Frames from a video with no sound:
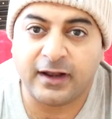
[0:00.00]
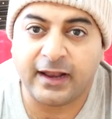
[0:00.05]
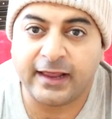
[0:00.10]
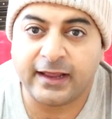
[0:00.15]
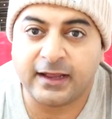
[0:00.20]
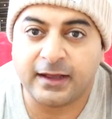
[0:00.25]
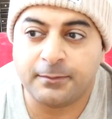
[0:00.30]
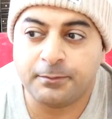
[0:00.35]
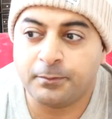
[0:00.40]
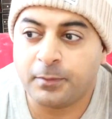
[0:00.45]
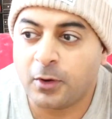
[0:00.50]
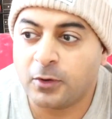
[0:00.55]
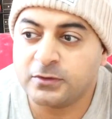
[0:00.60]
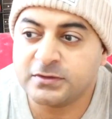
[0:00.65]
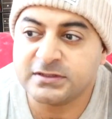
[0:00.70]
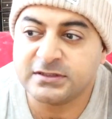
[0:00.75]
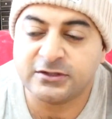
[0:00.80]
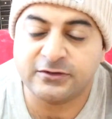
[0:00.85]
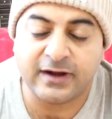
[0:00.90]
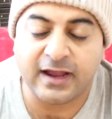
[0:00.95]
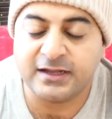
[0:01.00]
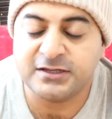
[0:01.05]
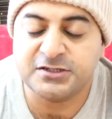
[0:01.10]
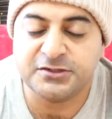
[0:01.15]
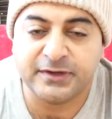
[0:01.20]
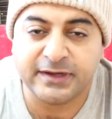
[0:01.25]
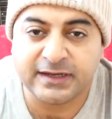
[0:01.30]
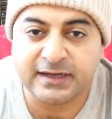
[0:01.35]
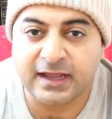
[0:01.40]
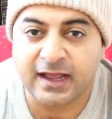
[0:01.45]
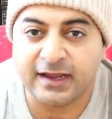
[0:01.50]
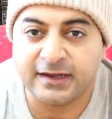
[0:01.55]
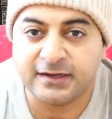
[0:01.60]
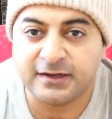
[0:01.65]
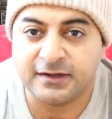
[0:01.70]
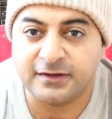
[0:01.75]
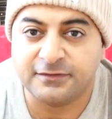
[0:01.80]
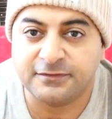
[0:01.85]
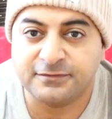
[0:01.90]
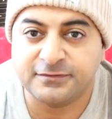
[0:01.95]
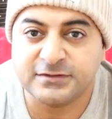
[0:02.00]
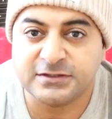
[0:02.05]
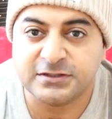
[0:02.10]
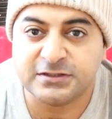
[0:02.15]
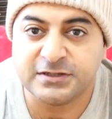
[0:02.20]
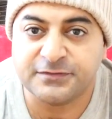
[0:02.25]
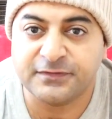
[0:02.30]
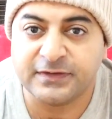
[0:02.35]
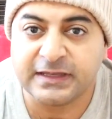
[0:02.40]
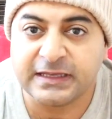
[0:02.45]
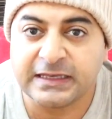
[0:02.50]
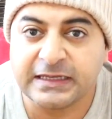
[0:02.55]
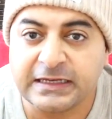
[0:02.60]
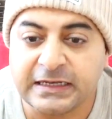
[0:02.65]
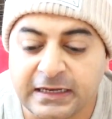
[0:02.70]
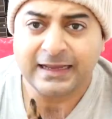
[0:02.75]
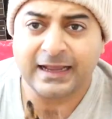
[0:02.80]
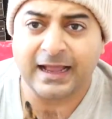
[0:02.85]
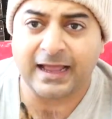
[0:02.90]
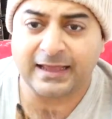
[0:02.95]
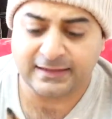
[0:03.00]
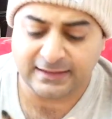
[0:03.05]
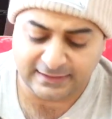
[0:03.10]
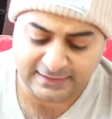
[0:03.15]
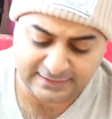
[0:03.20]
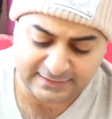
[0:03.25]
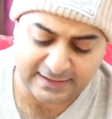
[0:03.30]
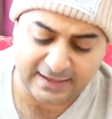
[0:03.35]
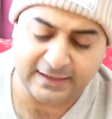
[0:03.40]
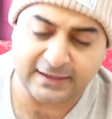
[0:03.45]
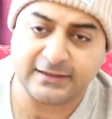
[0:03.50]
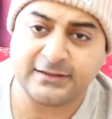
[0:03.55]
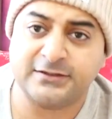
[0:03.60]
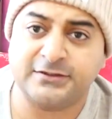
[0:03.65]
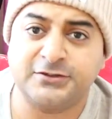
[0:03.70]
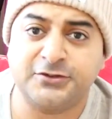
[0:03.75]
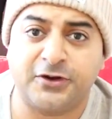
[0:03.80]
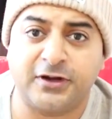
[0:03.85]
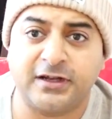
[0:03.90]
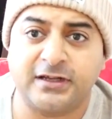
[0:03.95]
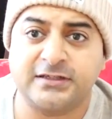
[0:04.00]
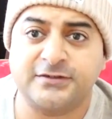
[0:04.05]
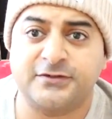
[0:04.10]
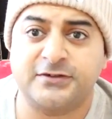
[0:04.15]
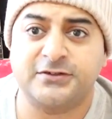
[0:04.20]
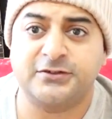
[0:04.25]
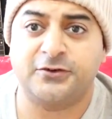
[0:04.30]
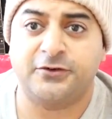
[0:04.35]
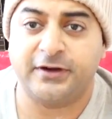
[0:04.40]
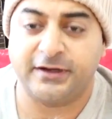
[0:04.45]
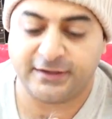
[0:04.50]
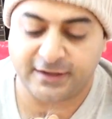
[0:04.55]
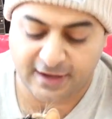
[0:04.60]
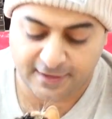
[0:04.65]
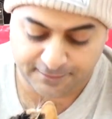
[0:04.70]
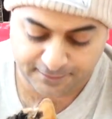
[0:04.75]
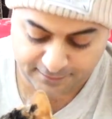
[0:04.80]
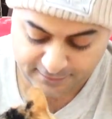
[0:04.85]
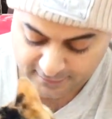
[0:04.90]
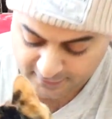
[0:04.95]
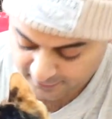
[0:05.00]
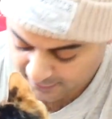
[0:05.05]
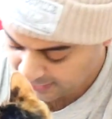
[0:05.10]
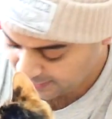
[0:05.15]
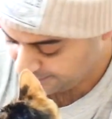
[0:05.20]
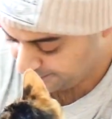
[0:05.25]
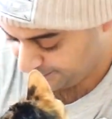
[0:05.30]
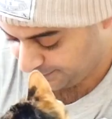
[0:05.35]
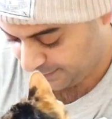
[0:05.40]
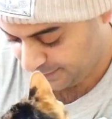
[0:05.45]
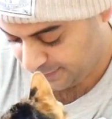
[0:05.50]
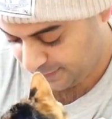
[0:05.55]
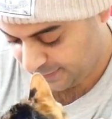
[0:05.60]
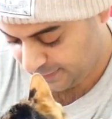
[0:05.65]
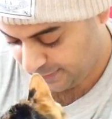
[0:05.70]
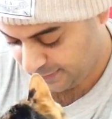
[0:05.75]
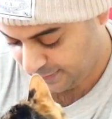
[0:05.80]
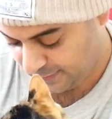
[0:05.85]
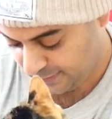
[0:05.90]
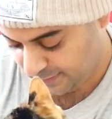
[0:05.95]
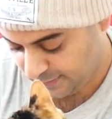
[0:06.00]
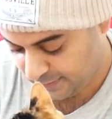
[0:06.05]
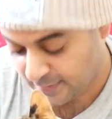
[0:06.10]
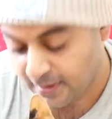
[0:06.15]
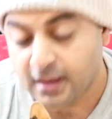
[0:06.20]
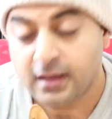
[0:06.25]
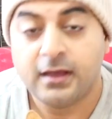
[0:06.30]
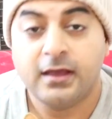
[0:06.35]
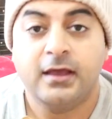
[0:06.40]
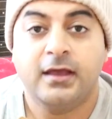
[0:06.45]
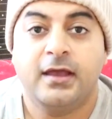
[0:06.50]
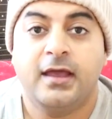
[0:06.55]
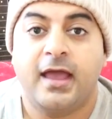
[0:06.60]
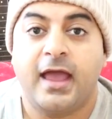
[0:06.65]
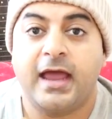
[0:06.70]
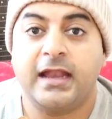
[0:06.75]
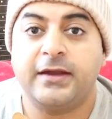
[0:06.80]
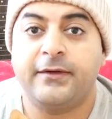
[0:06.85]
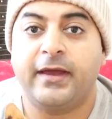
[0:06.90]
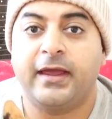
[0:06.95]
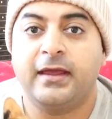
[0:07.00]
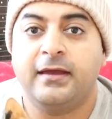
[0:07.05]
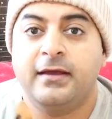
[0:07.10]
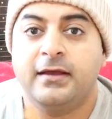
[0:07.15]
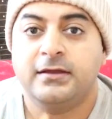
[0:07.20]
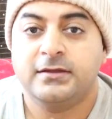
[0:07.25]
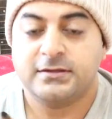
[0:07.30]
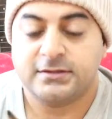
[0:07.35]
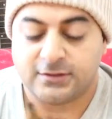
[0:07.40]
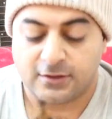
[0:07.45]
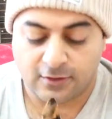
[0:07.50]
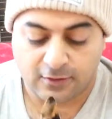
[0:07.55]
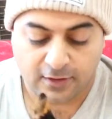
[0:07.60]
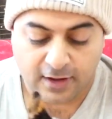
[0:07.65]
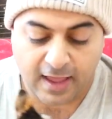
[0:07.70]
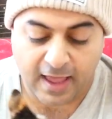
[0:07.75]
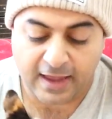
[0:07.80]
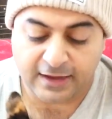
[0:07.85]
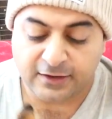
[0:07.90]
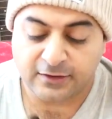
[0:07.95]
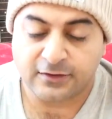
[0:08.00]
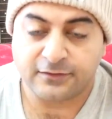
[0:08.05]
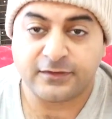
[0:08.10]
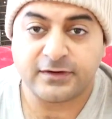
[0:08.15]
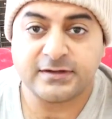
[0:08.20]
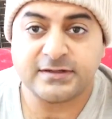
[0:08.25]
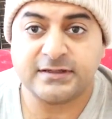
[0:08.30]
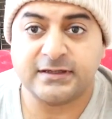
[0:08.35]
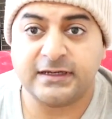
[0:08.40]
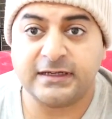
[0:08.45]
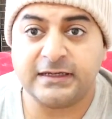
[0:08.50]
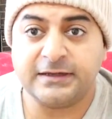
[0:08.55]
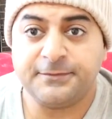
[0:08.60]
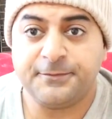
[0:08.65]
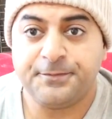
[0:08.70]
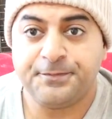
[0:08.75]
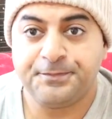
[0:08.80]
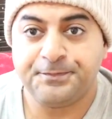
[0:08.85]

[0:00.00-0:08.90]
like a postgraduate kind of certificate. Kaide decided to join us for story time, right? Anyway, so at university,